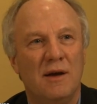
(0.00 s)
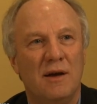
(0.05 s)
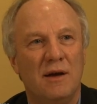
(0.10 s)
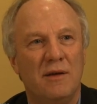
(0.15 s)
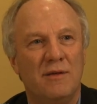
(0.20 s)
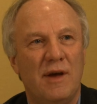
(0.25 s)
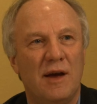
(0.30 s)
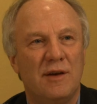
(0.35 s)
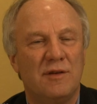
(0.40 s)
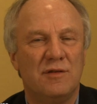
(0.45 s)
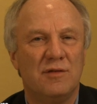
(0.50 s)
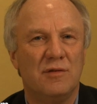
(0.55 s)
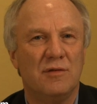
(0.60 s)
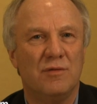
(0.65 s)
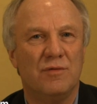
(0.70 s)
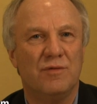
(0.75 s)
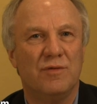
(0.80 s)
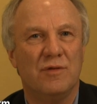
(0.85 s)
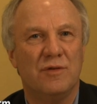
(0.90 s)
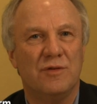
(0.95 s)
And that's sort
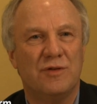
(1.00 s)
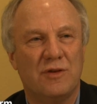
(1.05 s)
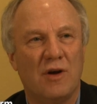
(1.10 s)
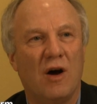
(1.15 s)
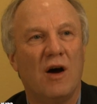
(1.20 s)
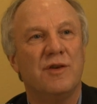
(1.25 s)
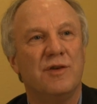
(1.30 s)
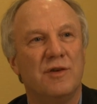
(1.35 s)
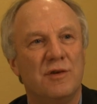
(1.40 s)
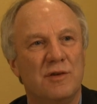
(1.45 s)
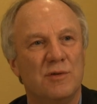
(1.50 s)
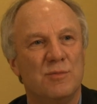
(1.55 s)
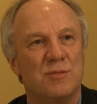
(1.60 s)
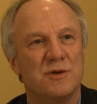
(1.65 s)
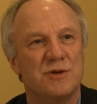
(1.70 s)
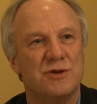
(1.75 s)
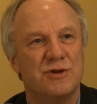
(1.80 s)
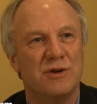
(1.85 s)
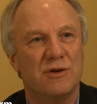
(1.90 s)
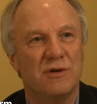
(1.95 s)
of starting to
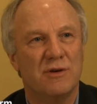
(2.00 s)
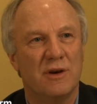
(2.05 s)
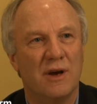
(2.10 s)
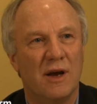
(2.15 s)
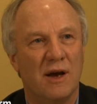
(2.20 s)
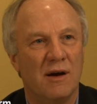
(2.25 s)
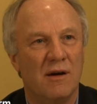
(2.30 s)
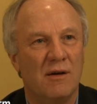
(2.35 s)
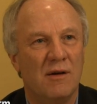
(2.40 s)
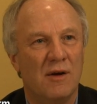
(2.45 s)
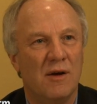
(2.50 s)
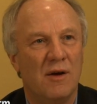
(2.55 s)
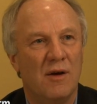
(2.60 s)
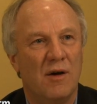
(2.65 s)
mature now.